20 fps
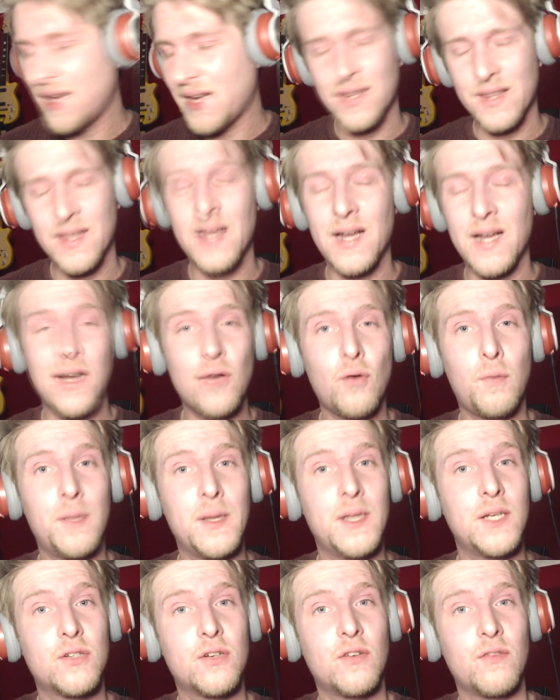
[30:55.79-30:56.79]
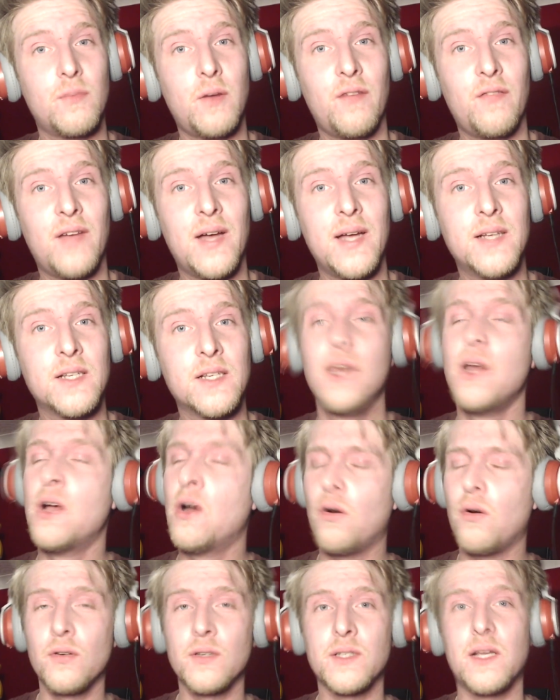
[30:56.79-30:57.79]
Click that little picture of my
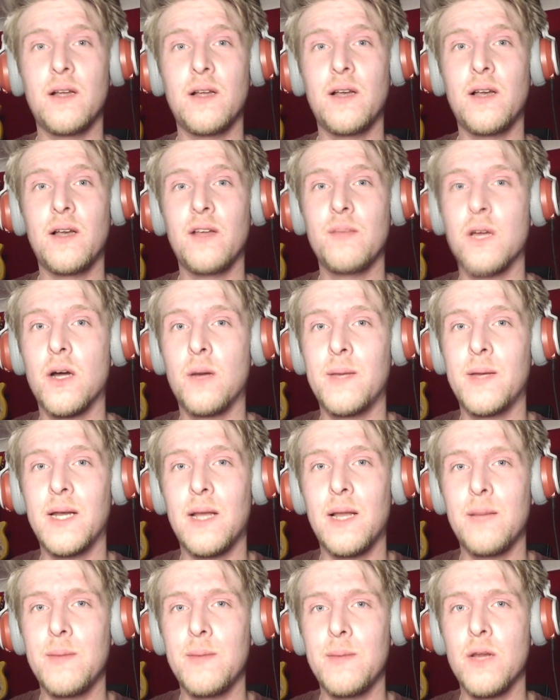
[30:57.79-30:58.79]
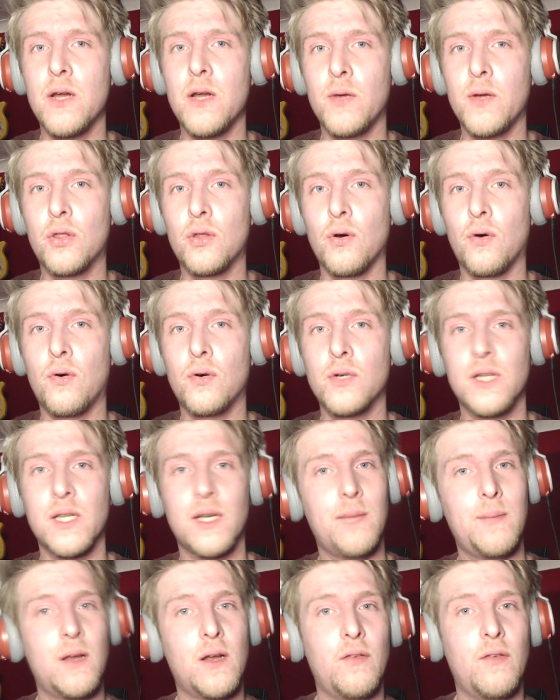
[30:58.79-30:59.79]
face. Also, leave me a comment. Let me know what you
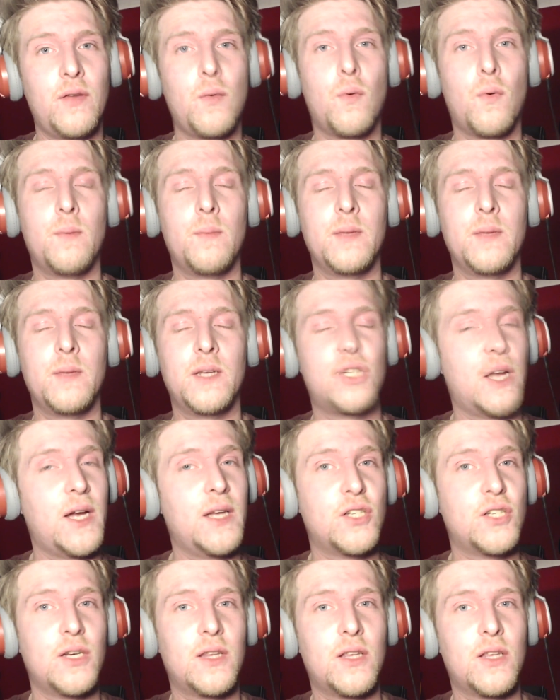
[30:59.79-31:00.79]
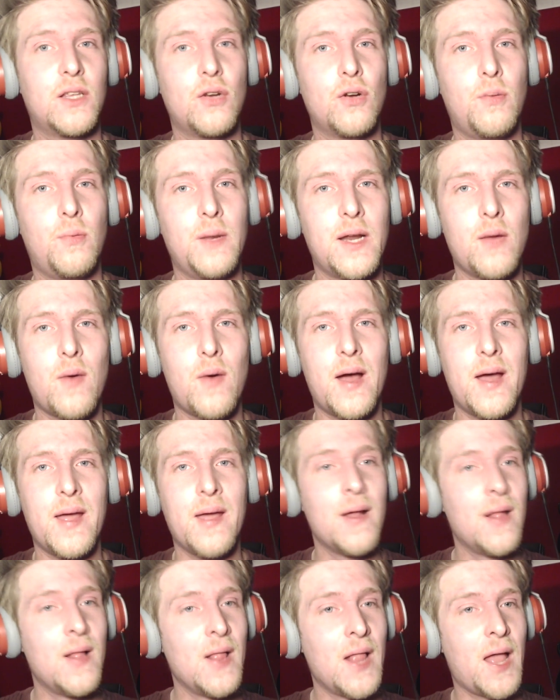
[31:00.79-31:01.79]
thought. Let me know if you want me to change anything up in any
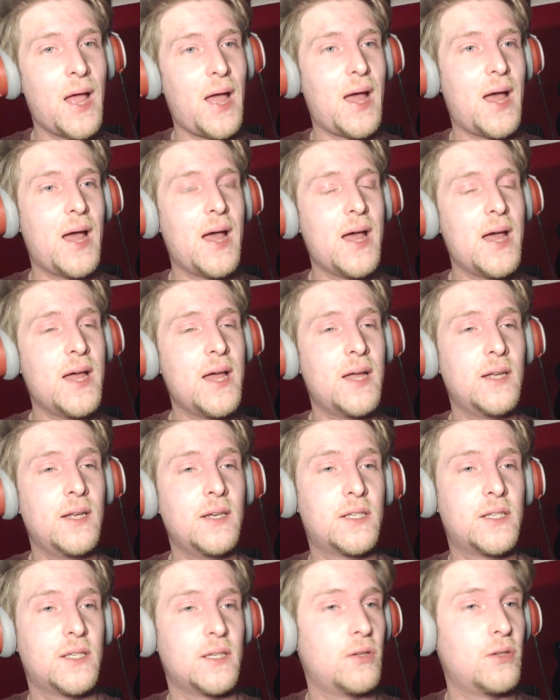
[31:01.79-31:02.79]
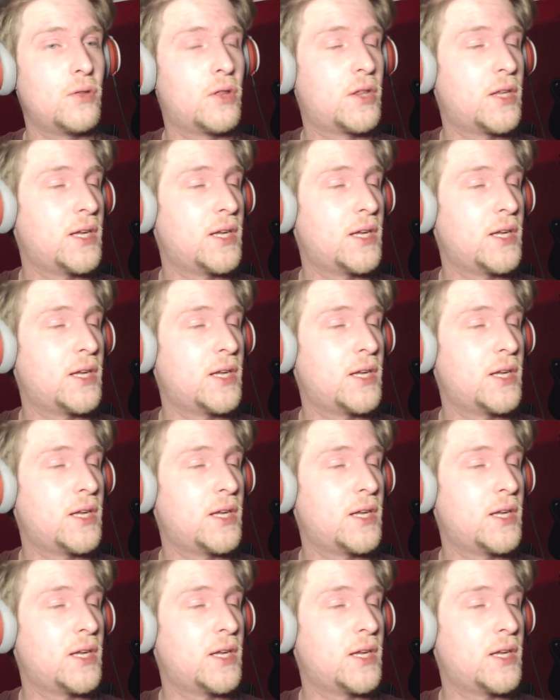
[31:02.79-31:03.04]
way. And